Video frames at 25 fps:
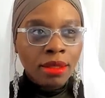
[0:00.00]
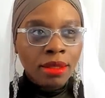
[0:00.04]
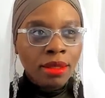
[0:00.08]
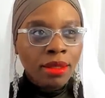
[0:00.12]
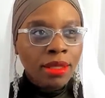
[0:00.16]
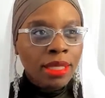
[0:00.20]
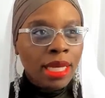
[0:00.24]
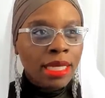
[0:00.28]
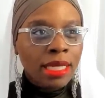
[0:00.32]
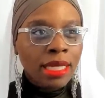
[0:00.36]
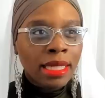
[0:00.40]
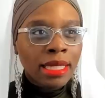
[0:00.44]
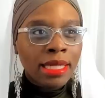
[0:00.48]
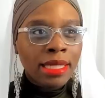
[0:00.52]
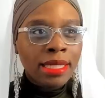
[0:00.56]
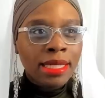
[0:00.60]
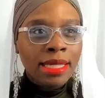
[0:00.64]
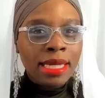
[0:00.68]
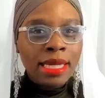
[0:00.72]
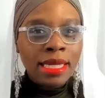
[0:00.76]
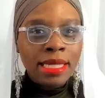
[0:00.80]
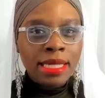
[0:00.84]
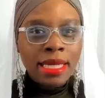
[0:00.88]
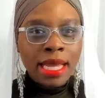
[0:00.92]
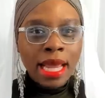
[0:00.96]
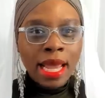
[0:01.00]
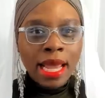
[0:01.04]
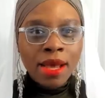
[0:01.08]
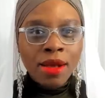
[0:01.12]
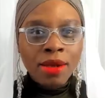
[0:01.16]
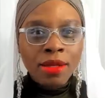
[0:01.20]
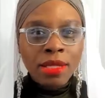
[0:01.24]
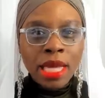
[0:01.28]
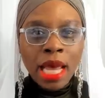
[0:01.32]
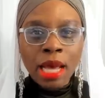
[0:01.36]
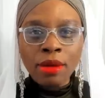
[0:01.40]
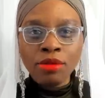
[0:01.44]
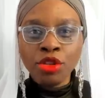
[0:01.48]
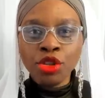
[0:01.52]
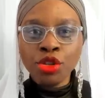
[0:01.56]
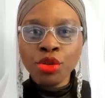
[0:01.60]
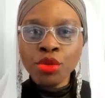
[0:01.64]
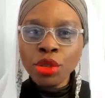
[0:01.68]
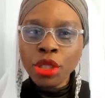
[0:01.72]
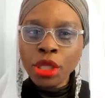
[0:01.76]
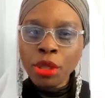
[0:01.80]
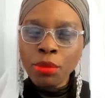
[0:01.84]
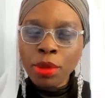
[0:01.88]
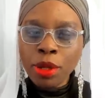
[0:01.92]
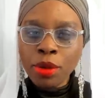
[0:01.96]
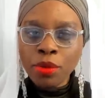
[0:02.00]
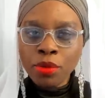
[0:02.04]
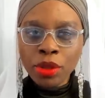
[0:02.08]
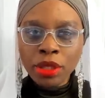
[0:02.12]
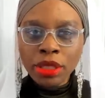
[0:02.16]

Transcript: None of the details have truly been